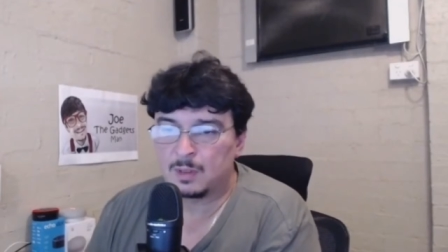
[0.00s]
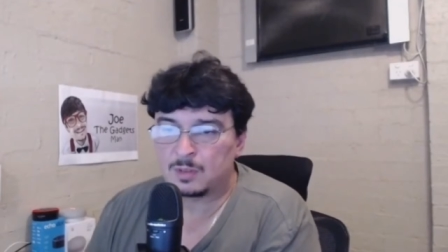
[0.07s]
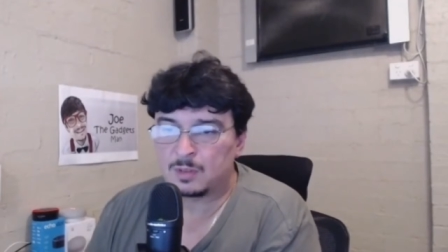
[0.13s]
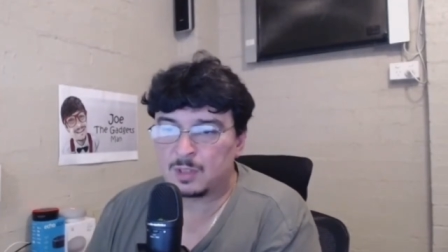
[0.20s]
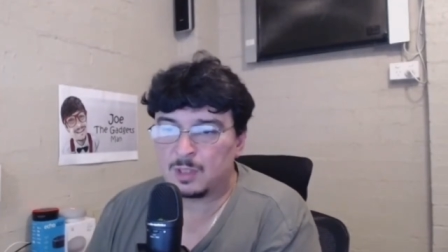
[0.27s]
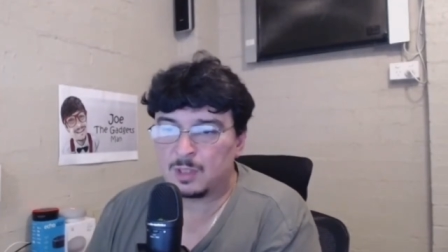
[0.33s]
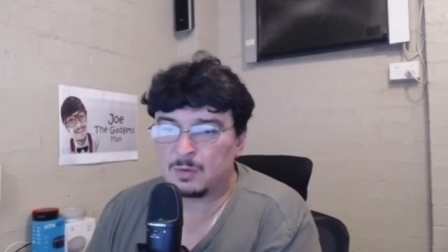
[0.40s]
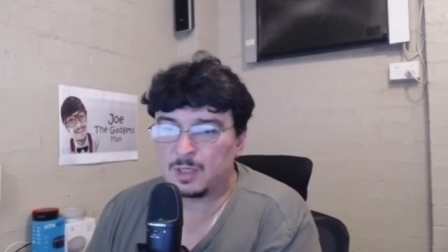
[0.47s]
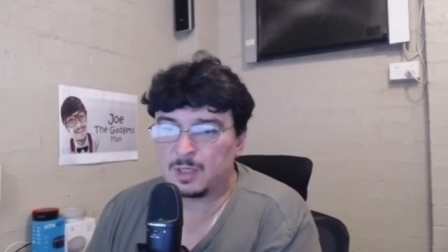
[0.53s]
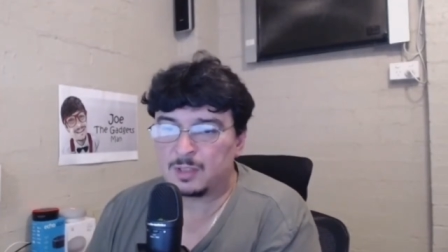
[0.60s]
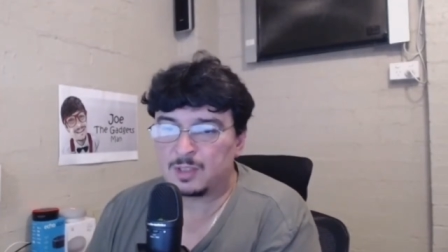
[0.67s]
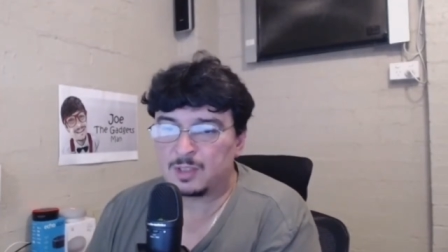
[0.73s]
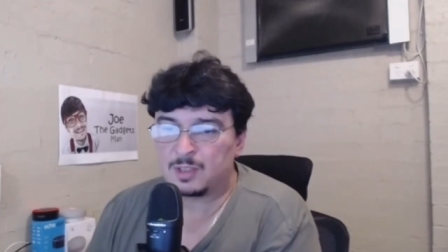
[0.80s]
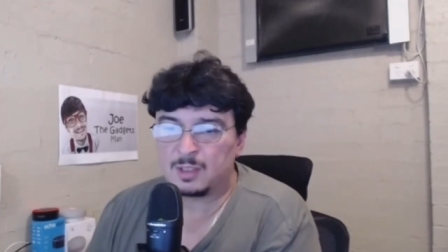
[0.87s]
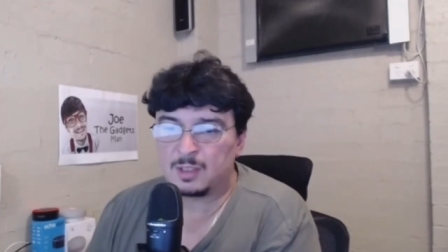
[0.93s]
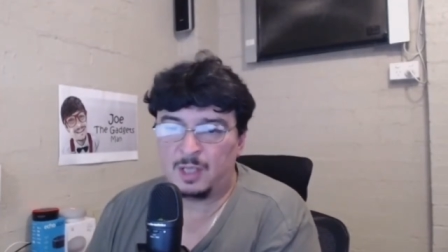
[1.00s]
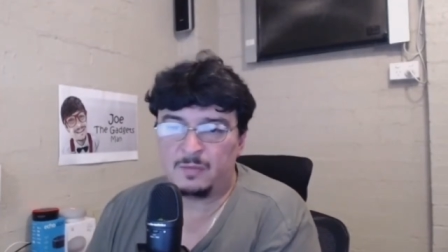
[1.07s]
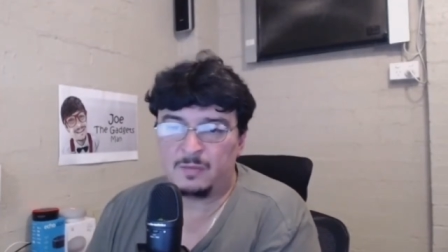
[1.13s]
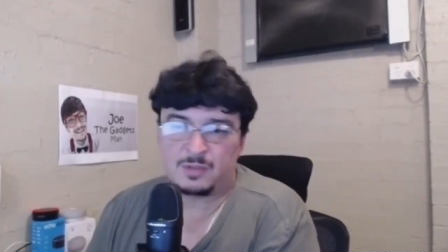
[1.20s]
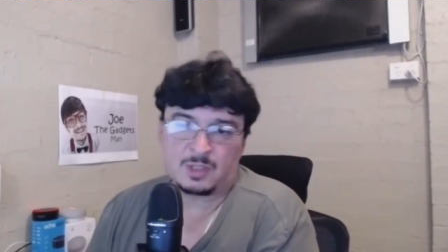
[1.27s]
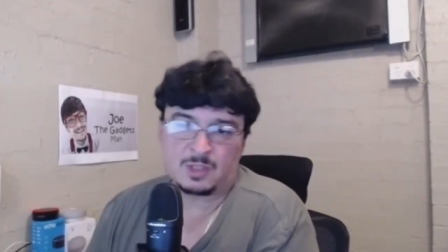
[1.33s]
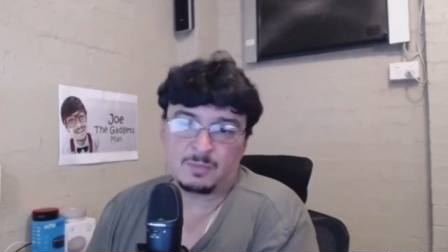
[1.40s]
So, yeah. and uh,
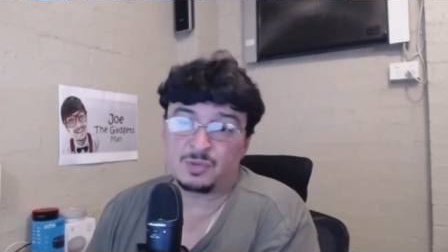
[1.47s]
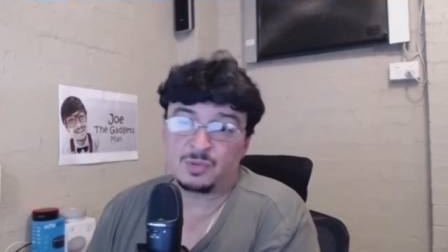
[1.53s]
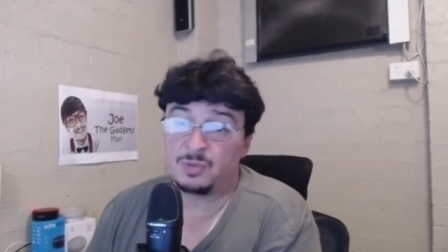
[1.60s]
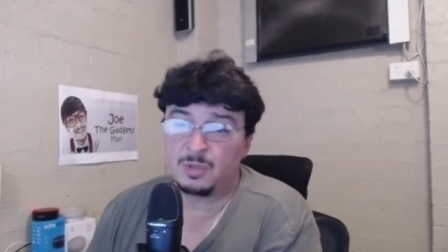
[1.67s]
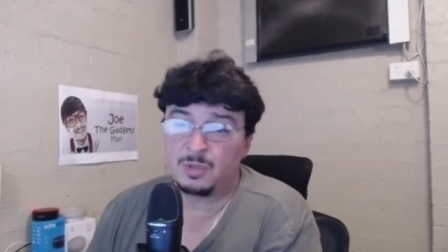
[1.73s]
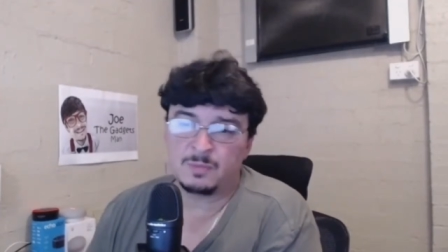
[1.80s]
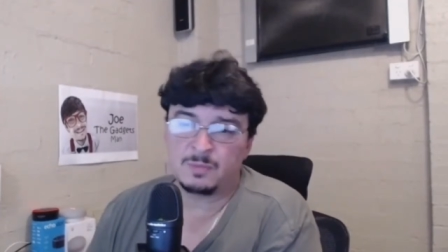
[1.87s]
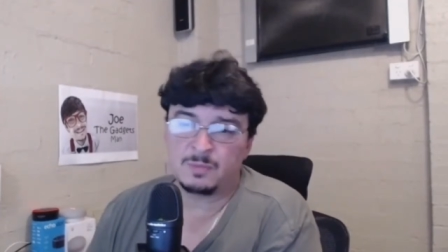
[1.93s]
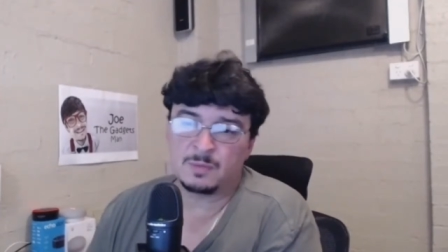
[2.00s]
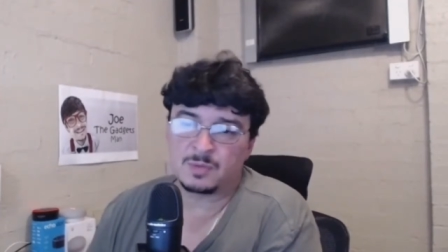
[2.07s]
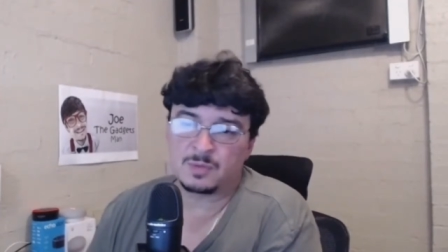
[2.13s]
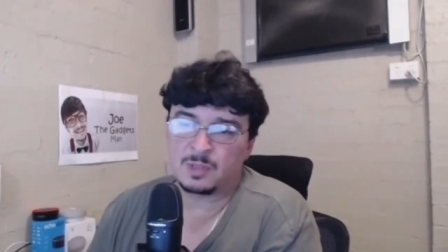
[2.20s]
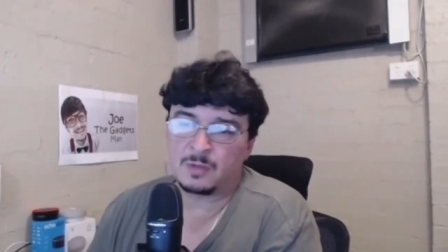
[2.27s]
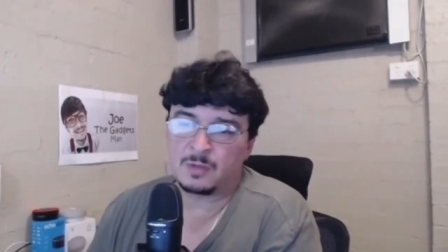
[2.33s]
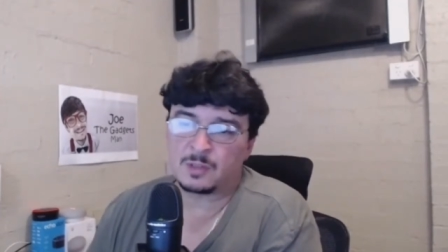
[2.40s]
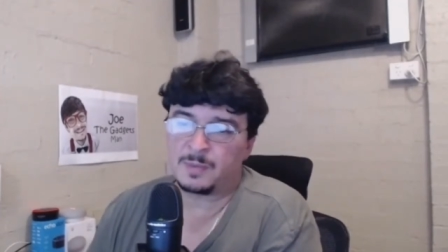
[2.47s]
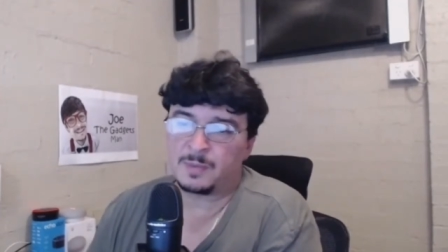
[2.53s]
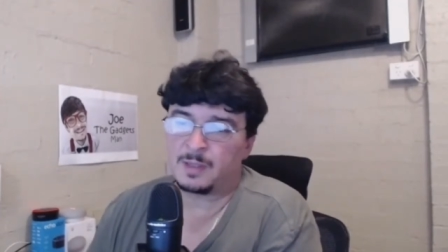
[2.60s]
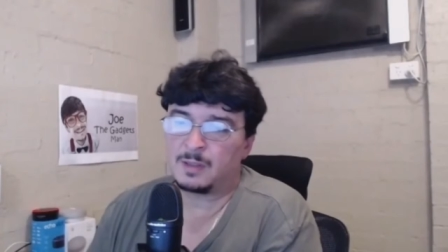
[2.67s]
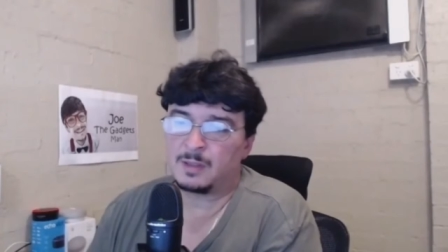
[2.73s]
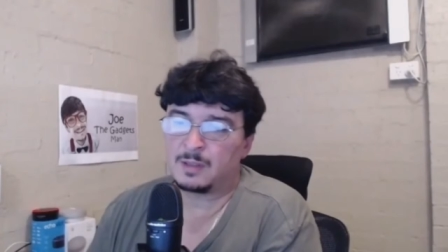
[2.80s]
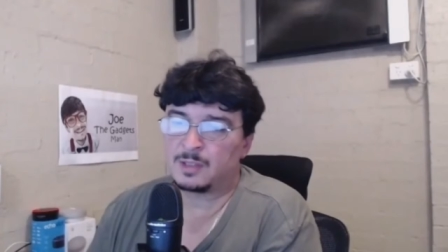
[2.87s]
even some students themselves,
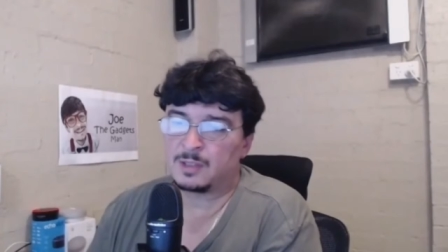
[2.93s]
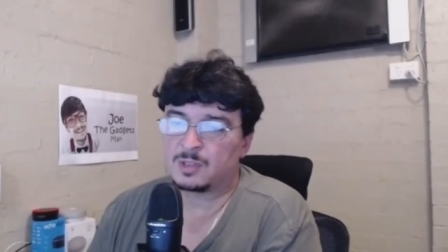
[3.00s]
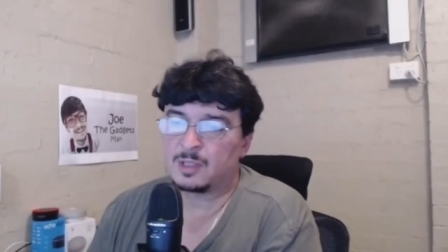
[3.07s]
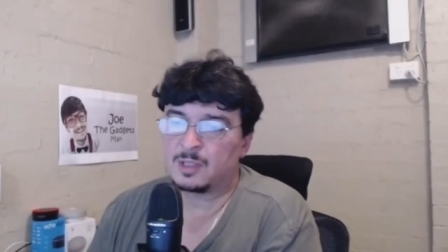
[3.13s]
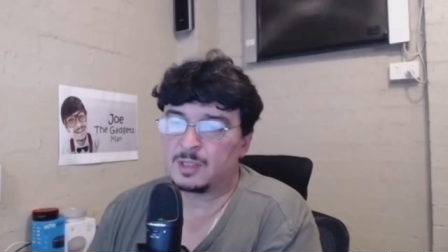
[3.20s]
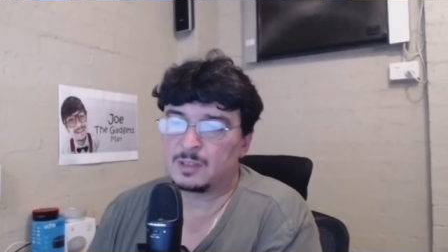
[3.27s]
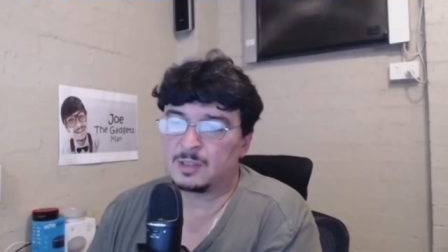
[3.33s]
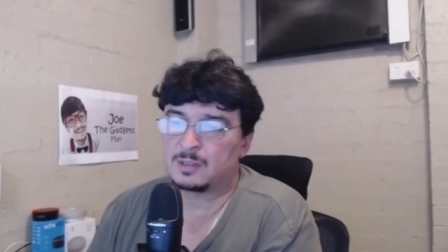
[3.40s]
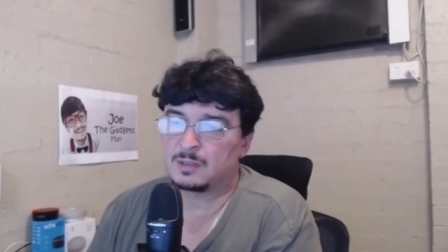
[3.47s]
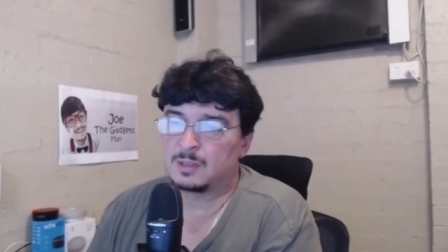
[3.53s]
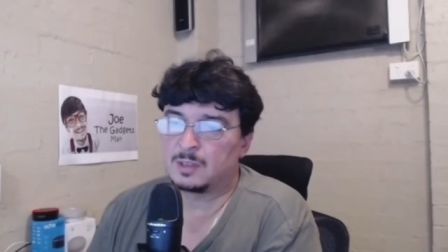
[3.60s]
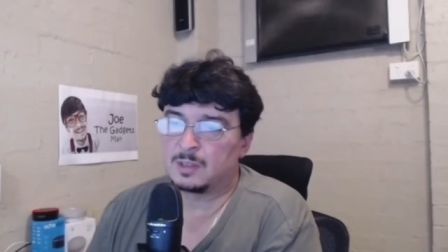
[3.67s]
apparently, they're saying that